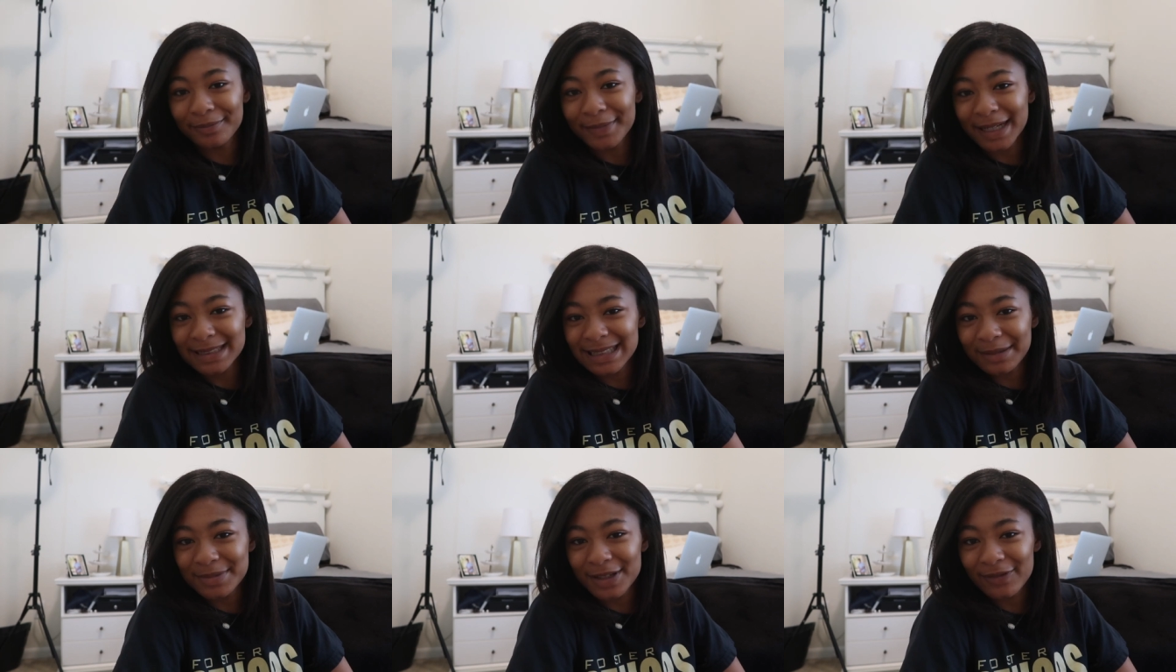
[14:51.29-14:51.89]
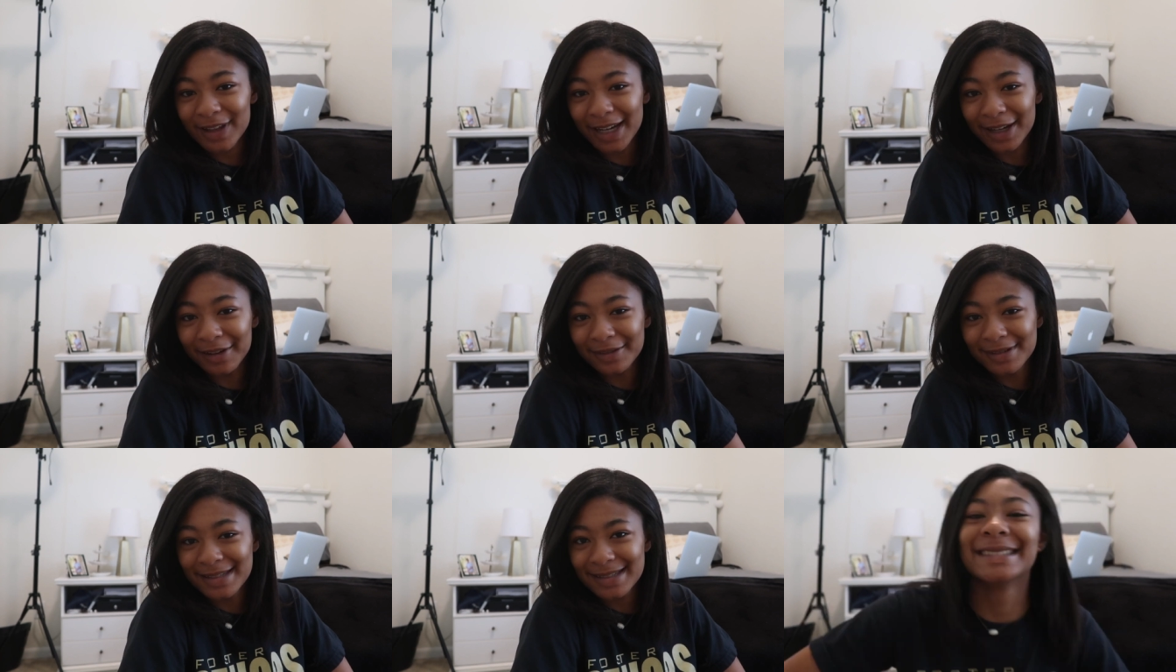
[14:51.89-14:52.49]
my types of
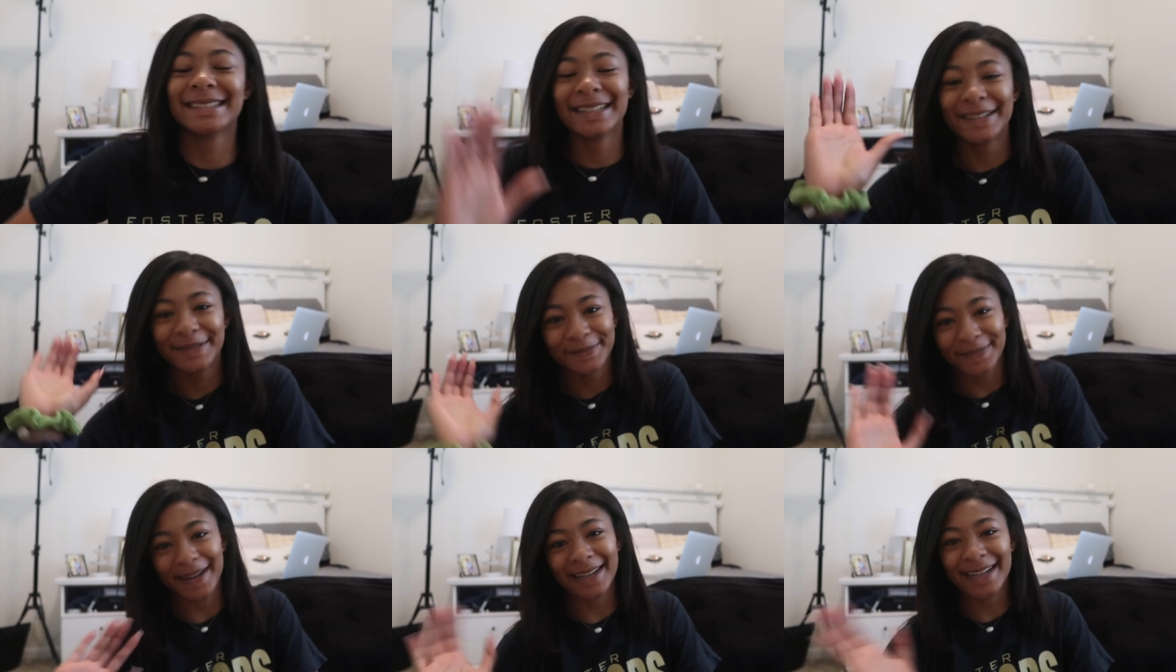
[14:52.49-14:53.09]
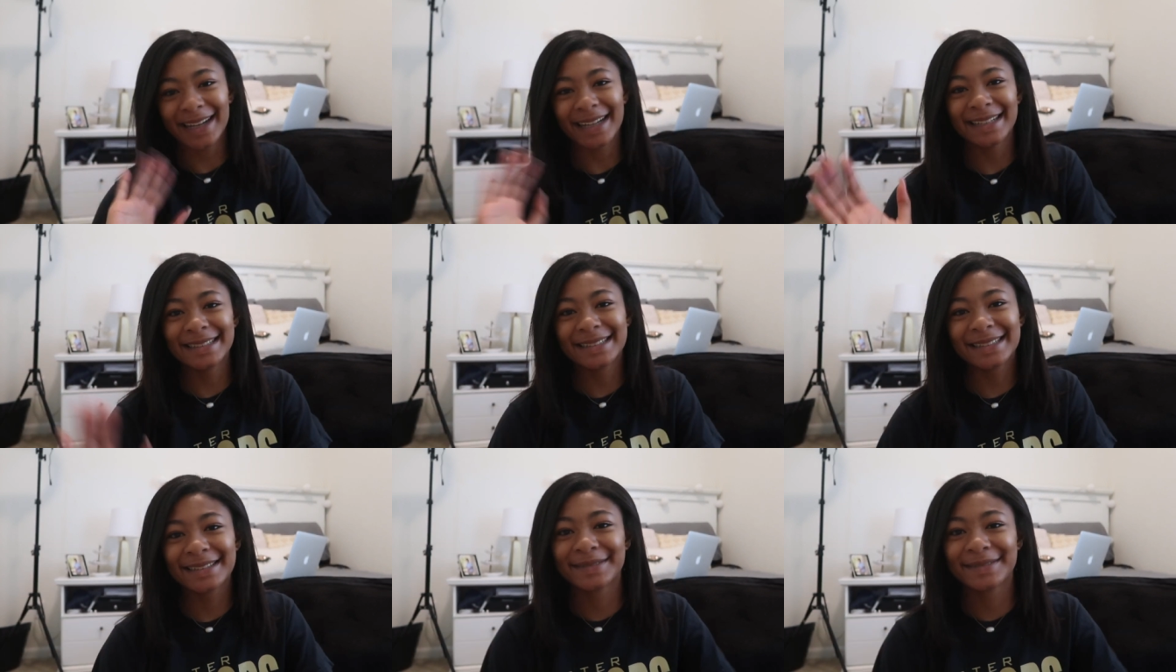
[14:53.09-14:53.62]
videos. Bye guys.